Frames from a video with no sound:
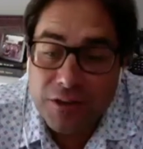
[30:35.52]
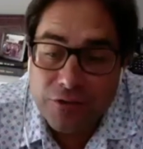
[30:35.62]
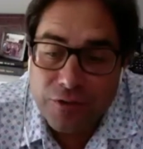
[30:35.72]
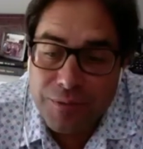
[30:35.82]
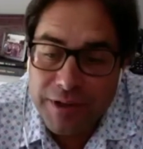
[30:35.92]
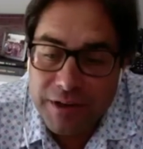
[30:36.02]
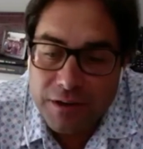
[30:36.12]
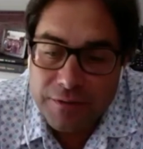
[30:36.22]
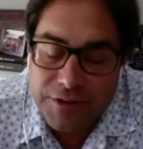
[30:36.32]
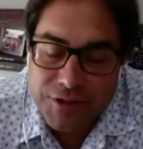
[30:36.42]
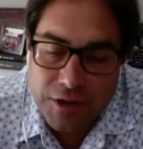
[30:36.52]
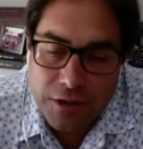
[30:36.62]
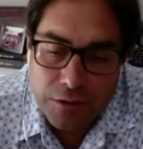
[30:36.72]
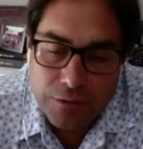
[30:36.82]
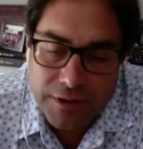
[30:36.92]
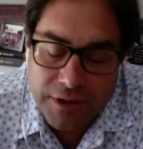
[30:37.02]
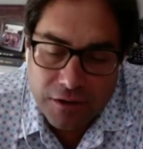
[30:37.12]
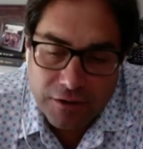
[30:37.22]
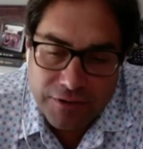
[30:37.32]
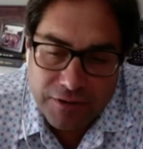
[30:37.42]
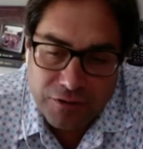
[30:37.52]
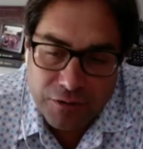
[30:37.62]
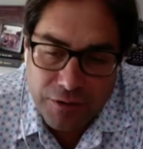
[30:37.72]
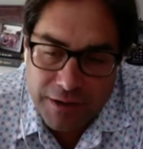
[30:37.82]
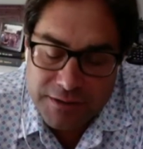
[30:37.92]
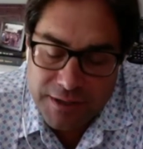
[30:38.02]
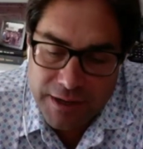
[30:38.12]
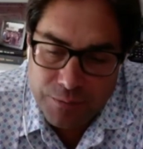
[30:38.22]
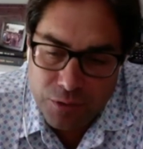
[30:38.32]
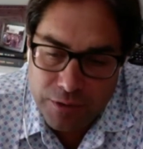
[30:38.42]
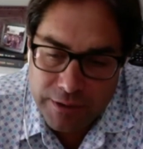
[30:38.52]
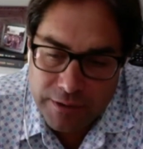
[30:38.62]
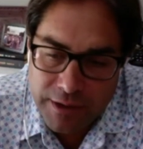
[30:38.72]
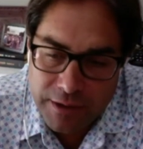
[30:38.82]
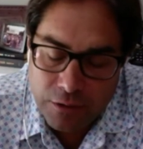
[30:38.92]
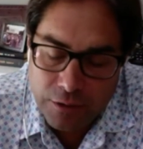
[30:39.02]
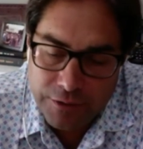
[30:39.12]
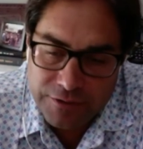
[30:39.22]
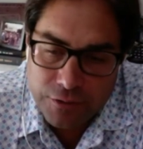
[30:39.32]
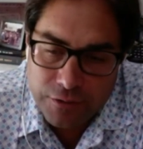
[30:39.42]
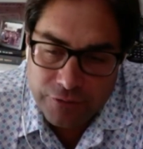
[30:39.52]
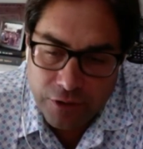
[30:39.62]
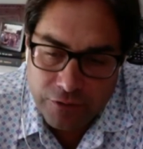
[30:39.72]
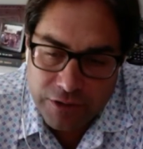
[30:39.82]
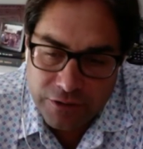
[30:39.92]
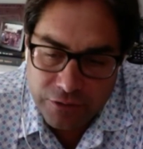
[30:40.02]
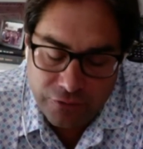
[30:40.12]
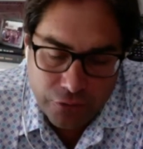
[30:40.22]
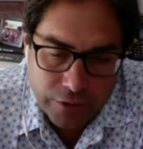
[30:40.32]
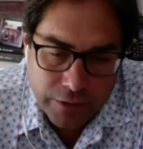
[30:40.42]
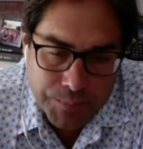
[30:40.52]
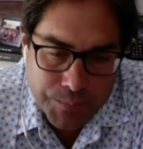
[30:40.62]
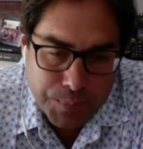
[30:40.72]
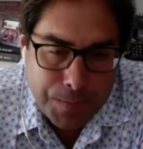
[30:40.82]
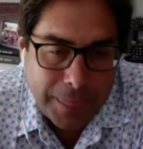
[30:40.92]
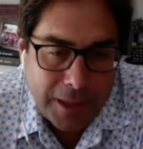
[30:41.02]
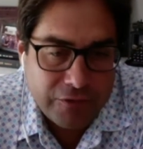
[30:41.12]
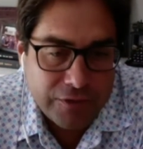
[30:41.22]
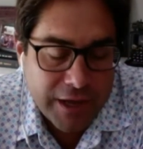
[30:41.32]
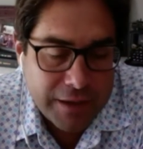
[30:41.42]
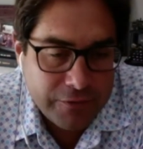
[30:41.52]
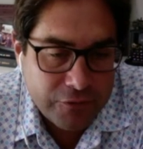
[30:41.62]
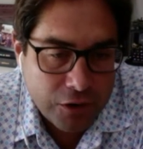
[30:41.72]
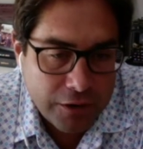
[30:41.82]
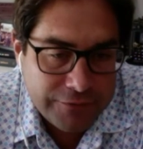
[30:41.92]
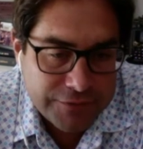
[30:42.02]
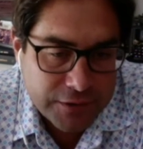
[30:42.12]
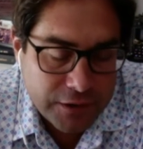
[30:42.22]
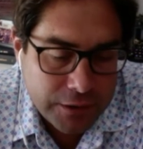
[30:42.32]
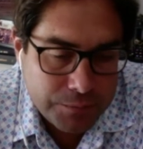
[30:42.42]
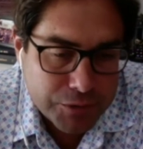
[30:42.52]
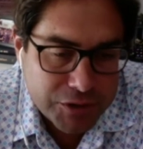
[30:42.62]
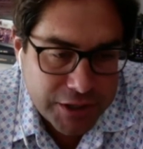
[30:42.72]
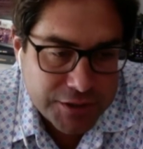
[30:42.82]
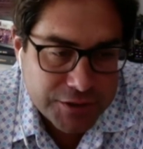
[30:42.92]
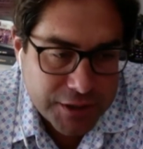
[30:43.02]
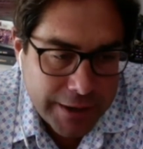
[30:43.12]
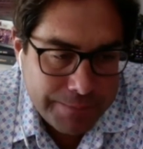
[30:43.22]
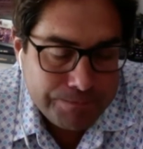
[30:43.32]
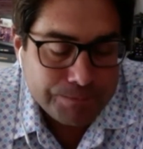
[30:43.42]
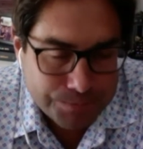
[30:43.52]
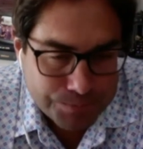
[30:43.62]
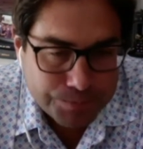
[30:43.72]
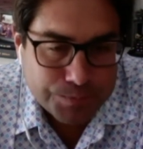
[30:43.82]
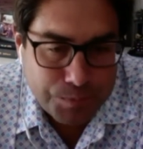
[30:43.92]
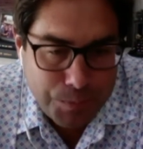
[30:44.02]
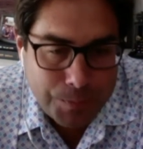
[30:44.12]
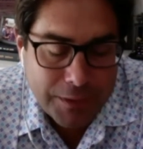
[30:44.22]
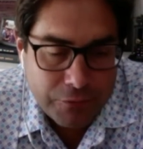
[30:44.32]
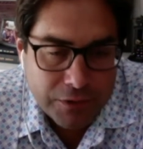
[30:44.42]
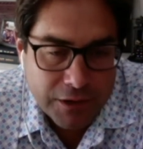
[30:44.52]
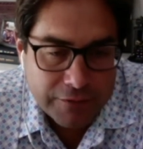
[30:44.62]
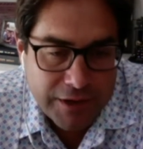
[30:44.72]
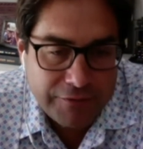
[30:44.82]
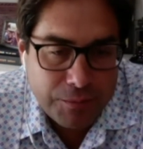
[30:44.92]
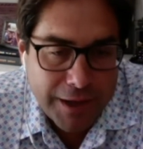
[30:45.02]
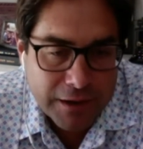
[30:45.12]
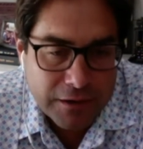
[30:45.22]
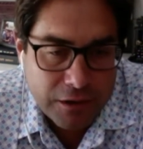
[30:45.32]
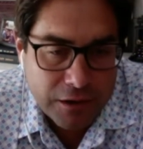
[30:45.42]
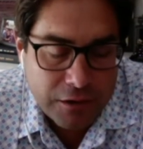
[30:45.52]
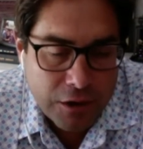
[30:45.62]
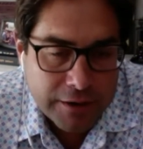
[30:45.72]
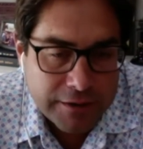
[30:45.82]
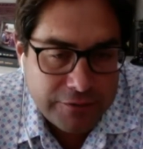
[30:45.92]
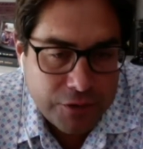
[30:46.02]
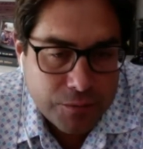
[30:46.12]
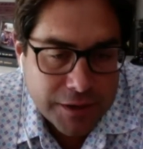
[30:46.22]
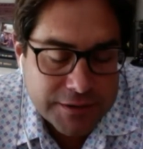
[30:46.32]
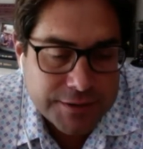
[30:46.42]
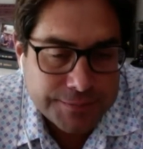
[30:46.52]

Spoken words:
for being on the show, the Golf Industry Roundtable, and all that you and Volvik do for the game of golf. So, appreciate your time. Would love to have you back on in a few months.